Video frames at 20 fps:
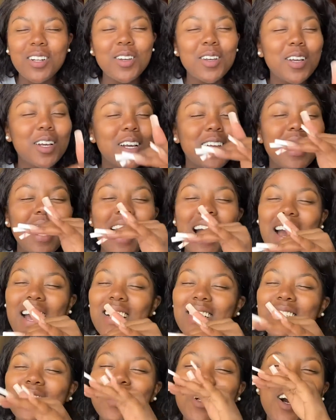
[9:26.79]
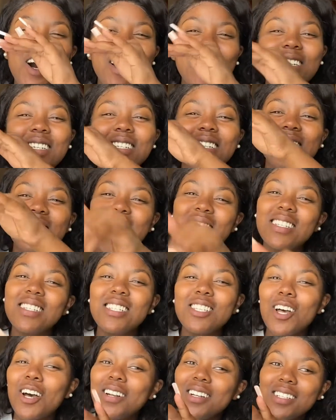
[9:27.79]
Look at guys. God did
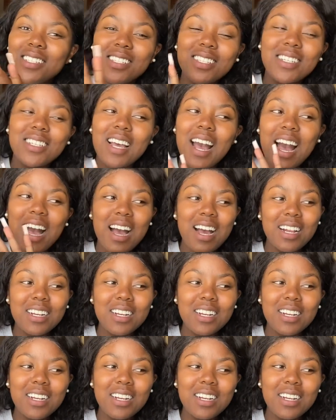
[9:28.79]
this, honestly.